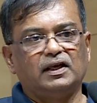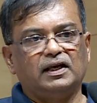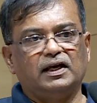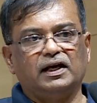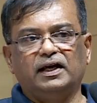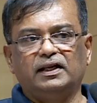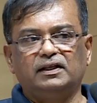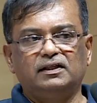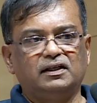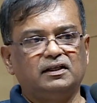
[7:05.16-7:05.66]

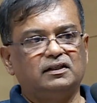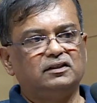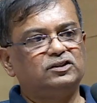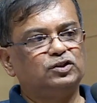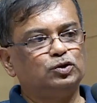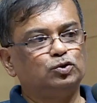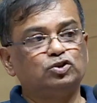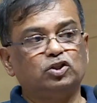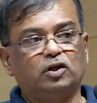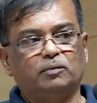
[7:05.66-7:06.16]
and there is
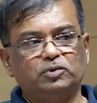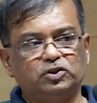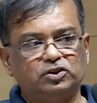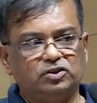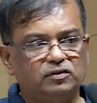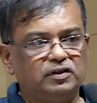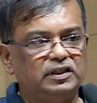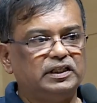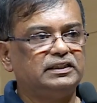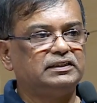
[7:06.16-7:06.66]
huge
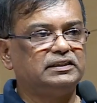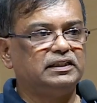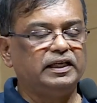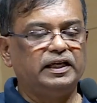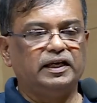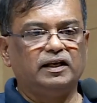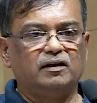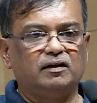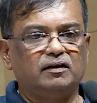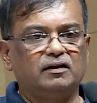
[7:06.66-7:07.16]
opportunities
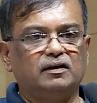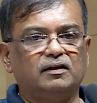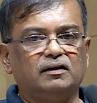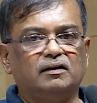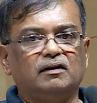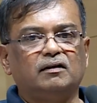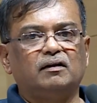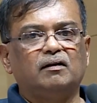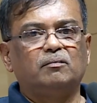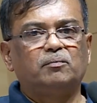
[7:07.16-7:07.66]
there.
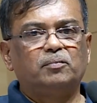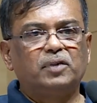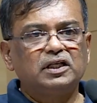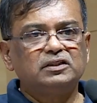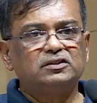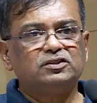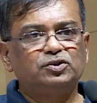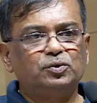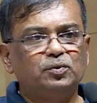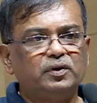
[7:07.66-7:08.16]

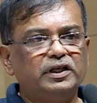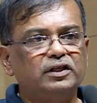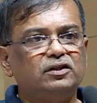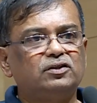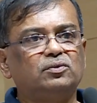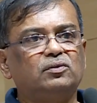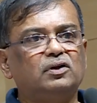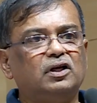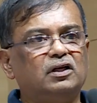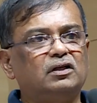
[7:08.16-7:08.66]
Plus you
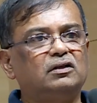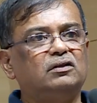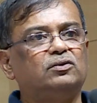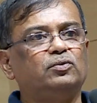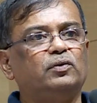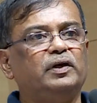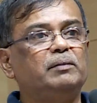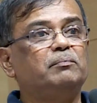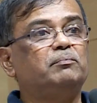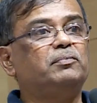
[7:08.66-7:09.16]
need to learn
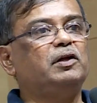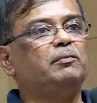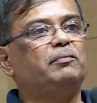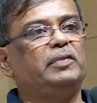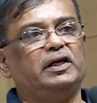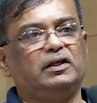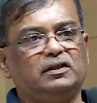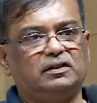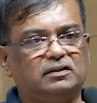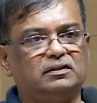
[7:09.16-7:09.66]
to
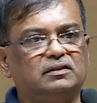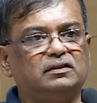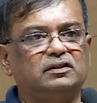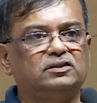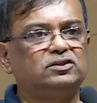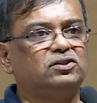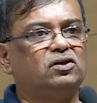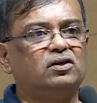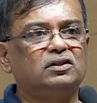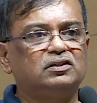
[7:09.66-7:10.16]
implement.
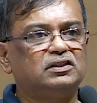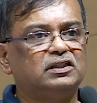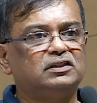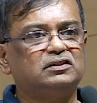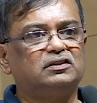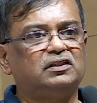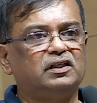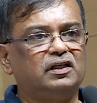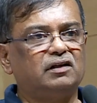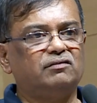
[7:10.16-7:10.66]
It's not
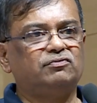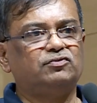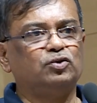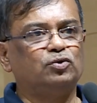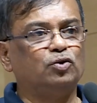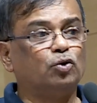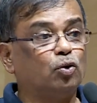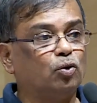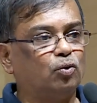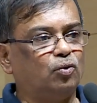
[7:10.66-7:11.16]
just enough
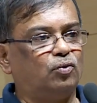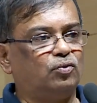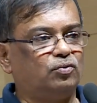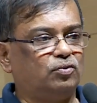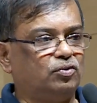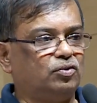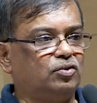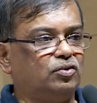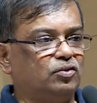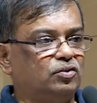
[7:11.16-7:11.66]
to know.
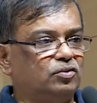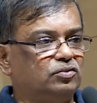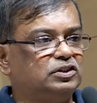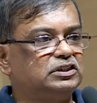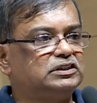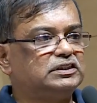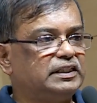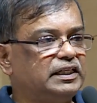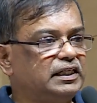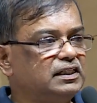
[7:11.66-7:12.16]

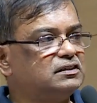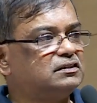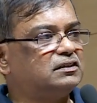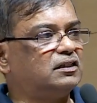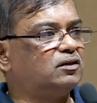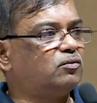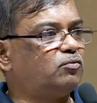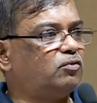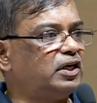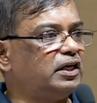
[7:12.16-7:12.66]
The skills
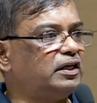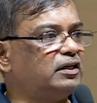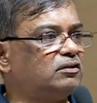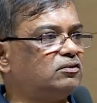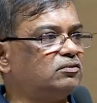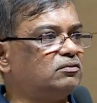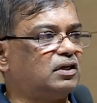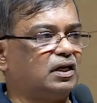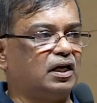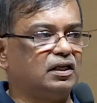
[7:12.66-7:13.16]
required
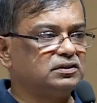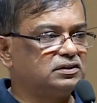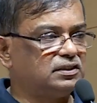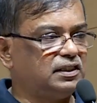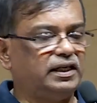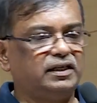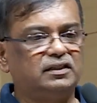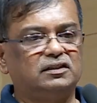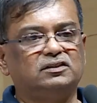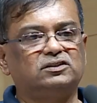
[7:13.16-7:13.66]
to
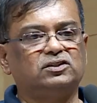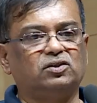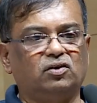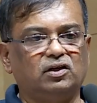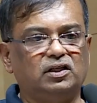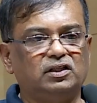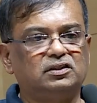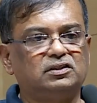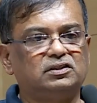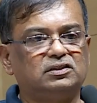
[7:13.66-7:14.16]
translate this
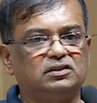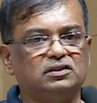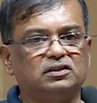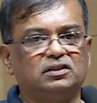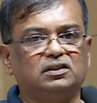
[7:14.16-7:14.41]
knowledge